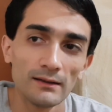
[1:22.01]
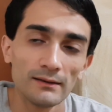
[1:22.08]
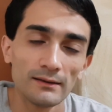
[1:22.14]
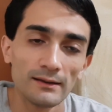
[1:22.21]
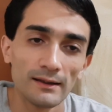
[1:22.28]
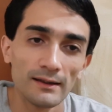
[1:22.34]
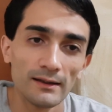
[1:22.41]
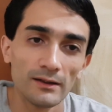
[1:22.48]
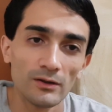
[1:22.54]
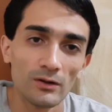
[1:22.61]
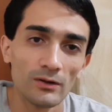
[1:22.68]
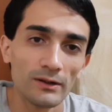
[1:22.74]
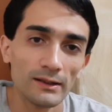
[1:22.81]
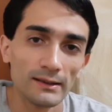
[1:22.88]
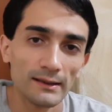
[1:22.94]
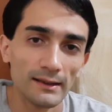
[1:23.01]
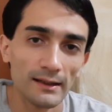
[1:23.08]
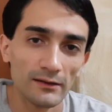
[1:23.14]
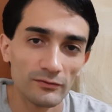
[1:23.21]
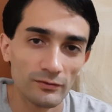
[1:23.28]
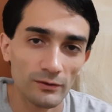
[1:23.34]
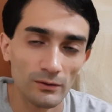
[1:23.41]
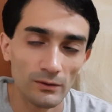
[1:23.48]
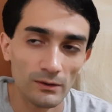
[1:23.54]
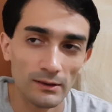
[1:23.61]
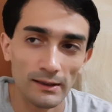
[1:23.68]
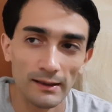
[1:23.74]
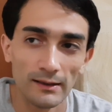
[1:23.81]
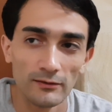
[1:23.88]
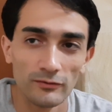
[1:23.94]
they already have all
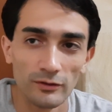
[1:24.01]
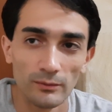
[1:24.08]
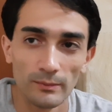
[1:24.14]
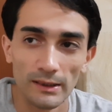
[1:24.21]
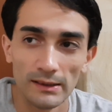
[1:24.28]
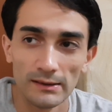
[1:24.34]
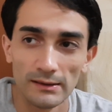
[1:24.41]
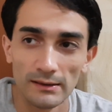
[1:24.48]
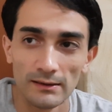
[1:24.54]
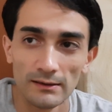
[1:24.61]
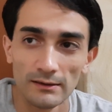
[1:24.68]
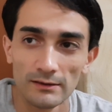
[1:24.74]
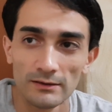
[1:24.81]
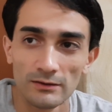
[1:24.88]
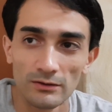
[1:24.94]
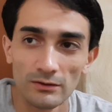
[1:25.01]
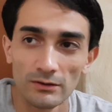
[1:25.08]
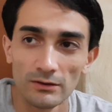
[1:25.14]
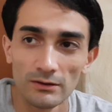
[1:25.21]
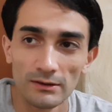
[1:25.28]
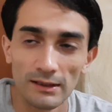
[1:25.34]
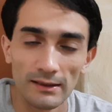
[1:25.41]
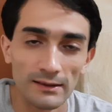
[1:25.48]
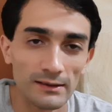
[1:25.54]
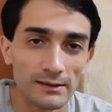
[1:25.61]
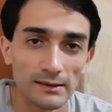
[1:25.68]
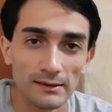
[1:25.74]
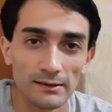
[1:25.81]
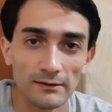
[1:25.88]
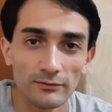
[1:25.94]
their information stored, and they
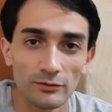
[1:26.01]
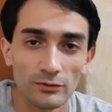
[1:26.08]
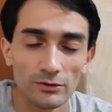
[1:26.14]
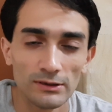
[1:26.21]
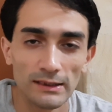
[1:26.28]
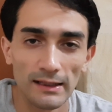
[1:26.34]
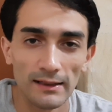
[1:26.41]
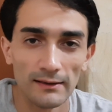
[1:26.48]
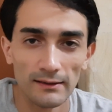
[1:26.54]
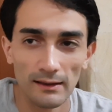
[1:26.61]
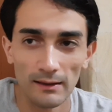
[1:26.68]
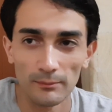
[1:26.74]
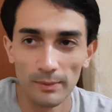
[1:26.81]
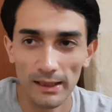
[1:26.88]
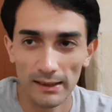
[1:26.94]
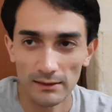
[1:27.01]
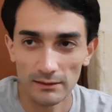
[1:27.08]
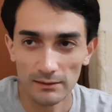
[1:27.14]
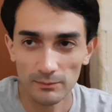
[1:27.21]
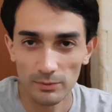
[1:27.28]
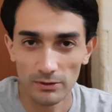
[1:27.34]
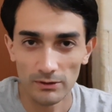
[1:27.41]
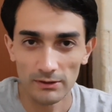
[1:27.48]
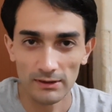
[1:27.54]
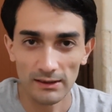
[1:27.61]
just have to scan their passport